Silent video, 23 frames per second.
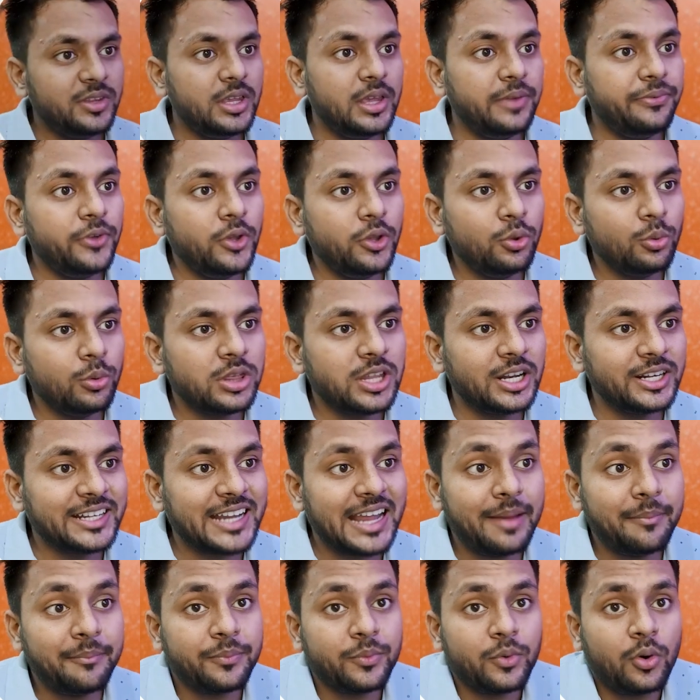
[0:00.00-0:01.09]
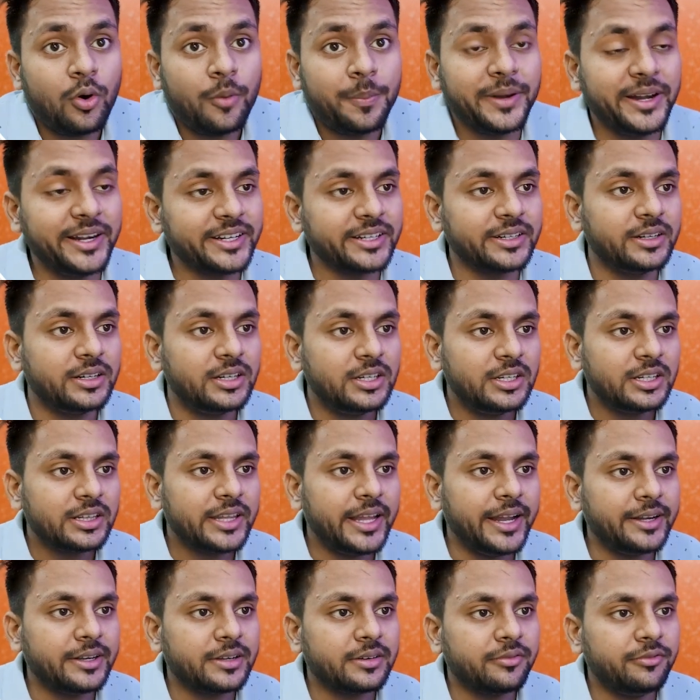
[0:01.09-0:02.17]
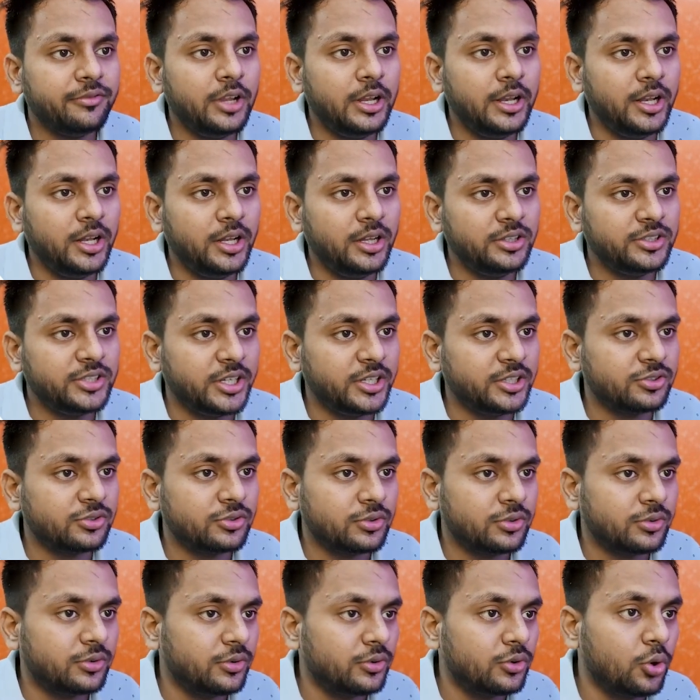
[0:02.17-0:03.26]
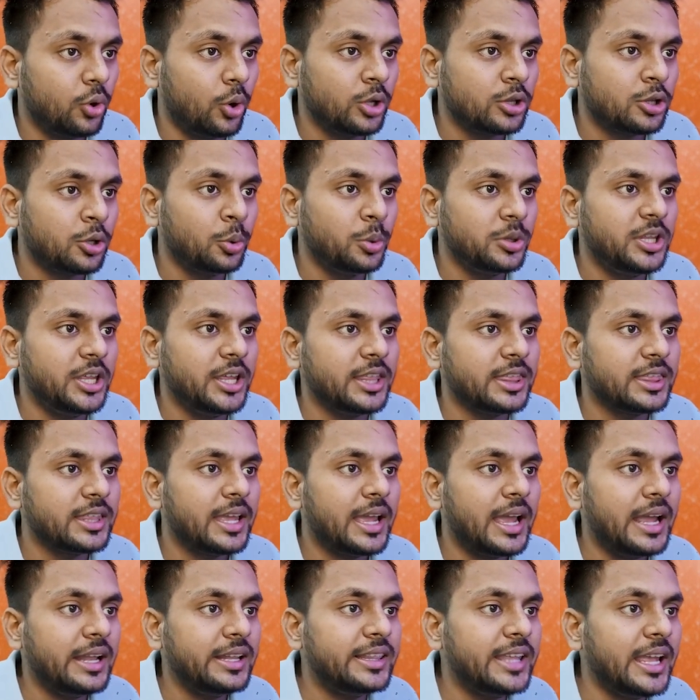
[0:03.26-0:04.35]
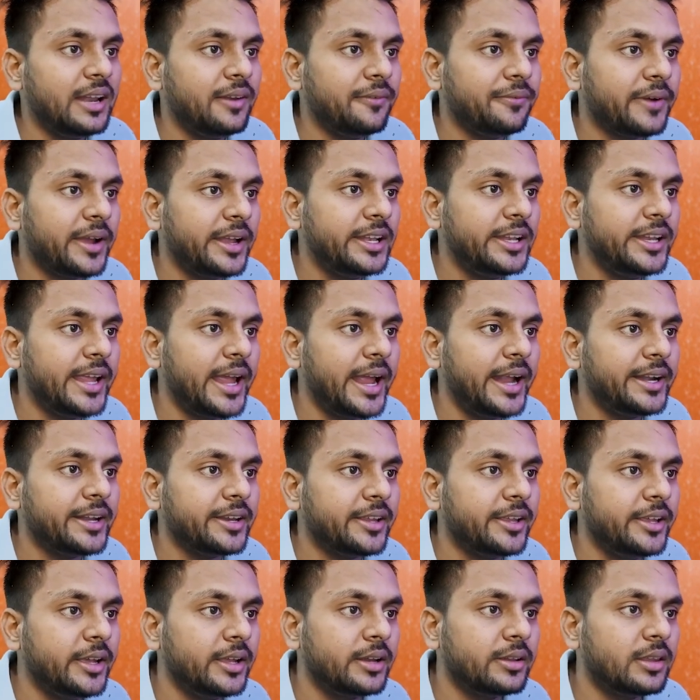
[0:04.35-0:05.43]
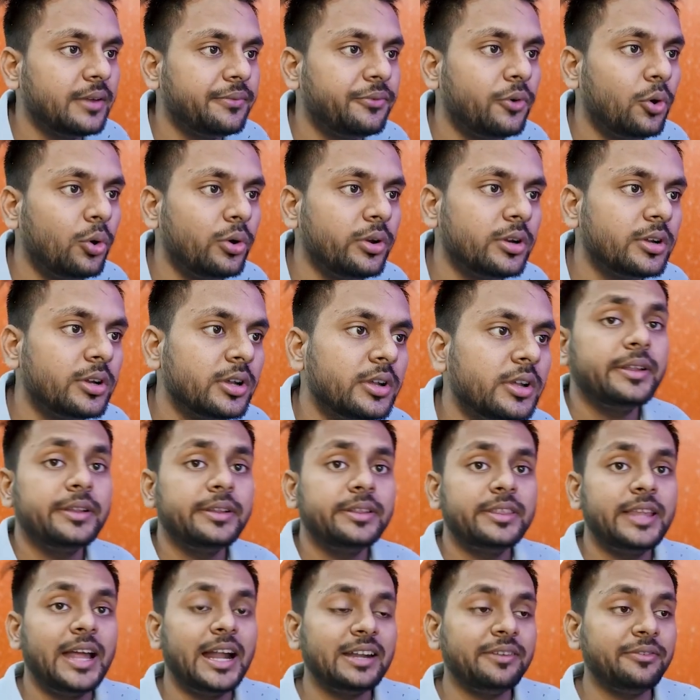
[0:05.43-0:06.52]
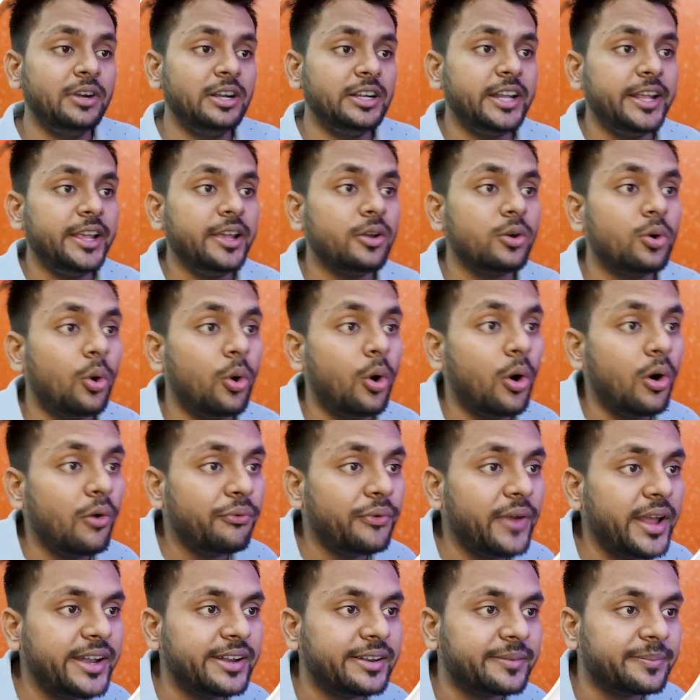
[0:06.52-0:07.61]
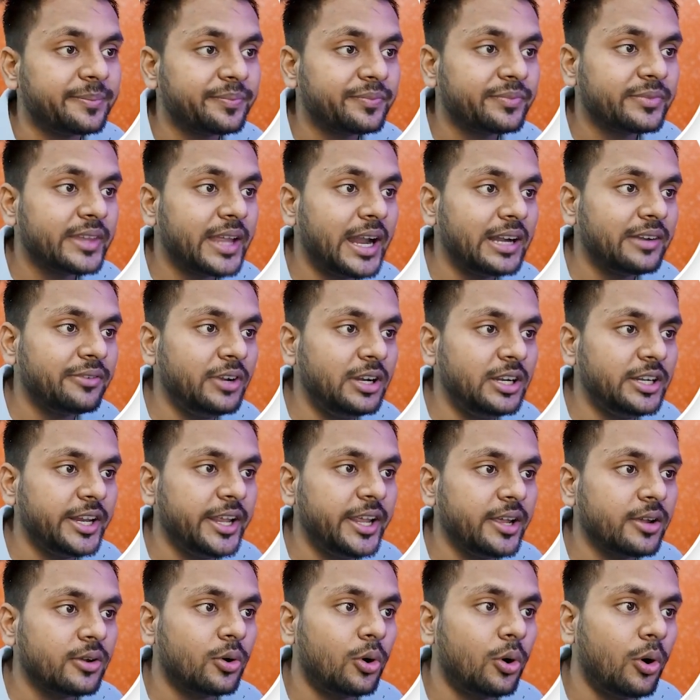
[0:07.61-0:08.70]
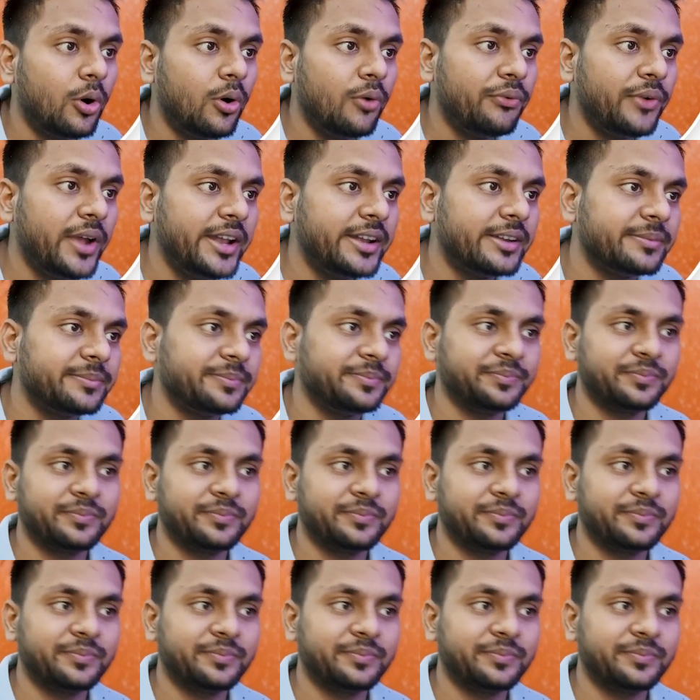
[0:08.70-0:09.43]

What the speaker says: if you use a temp operator, that will just go through this and then finally add here the 4, that will take O of n. That will take O of n.